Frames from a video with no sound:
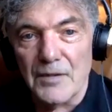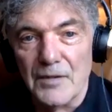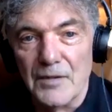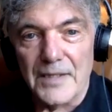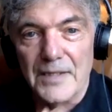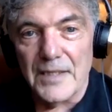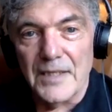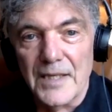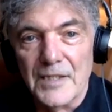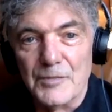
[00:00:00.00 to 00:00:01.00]
I know
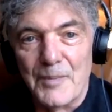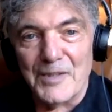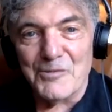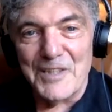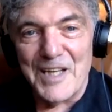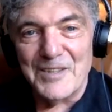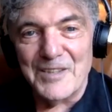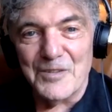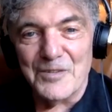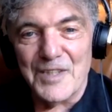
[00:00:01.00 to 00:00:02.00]
that the
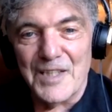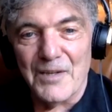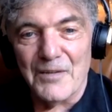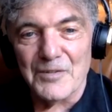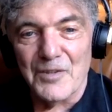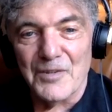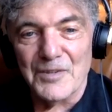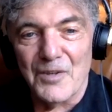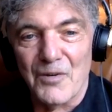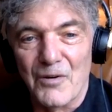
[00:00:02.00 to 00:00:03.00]
sponsoring agency here is
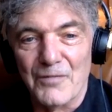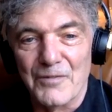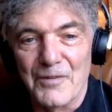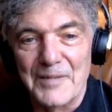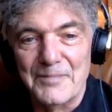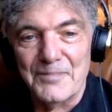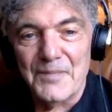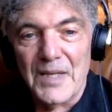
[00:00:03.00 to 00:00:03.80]
going to offer it.